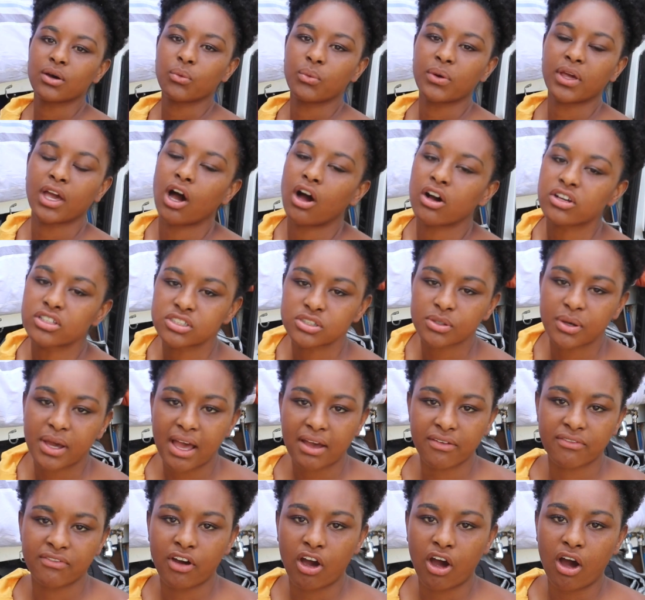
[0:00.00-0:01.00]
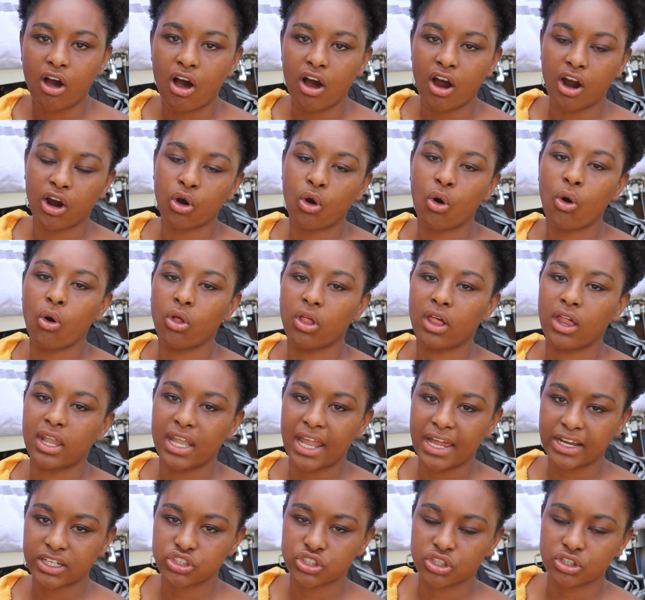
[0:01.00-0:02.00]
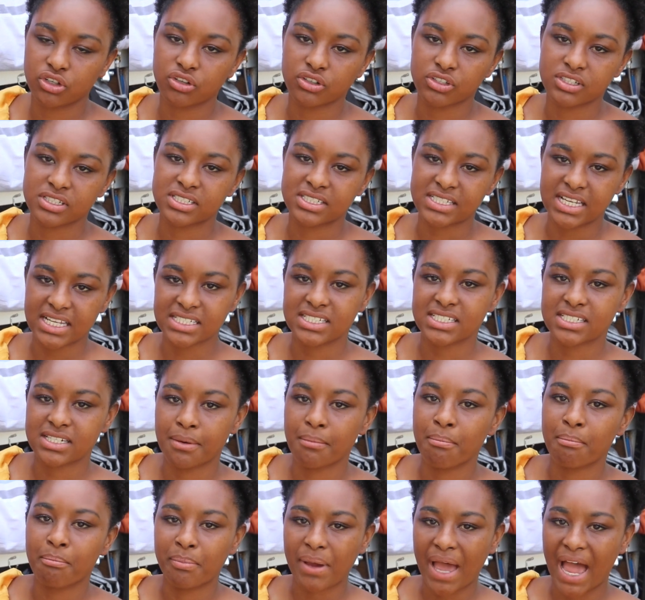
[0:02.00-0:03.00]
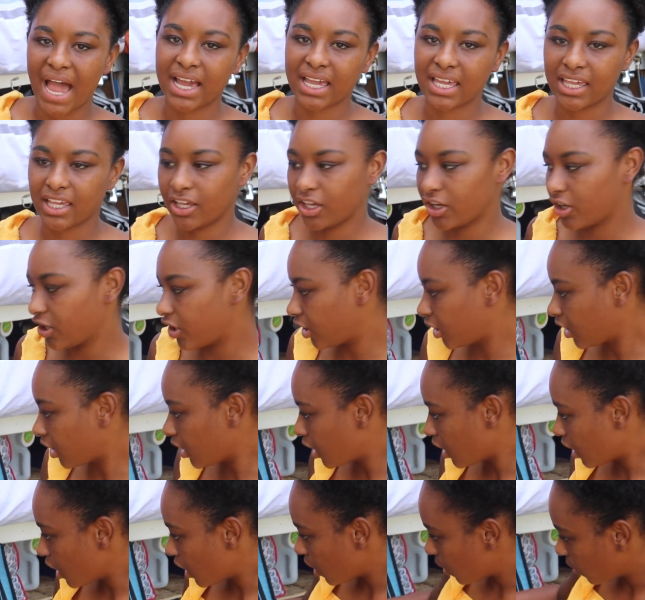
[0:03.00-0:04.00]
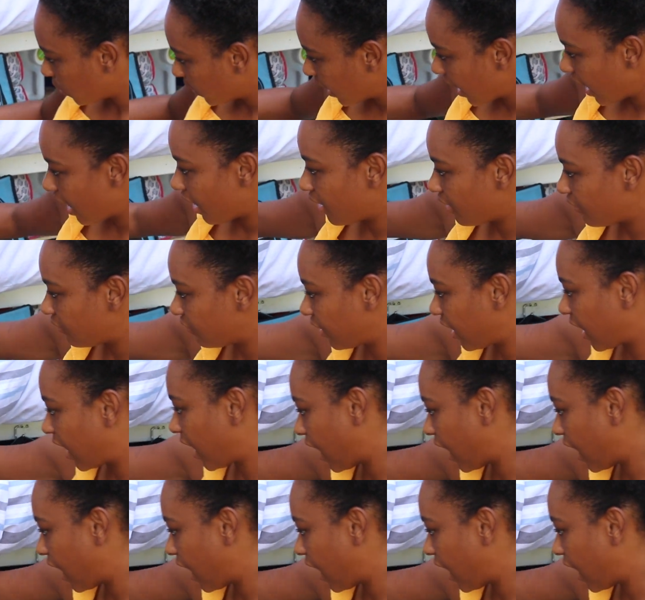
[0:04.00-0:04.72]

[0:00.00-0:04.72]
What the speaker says: We also have our whole electrical system back here. We have